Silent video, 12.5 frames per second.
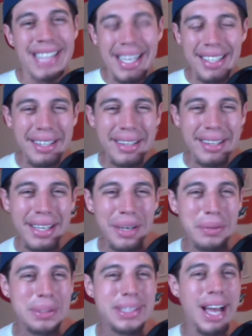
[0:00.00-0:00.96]
Technically, he
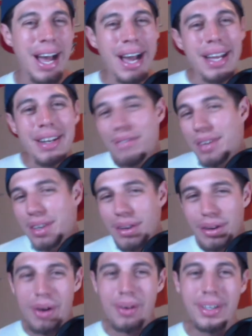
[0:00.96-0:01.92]
was kind of in the
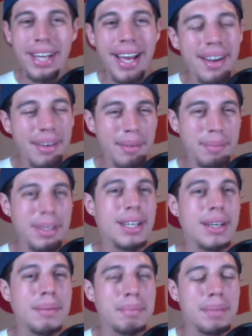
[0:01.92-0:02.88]
know, yeah,
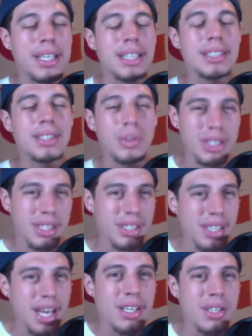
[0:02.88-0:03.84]
because because it was a
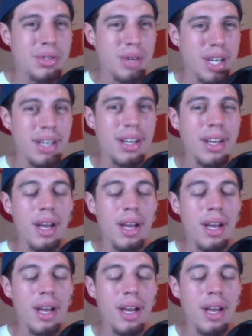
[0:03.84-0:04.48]
sign and trade,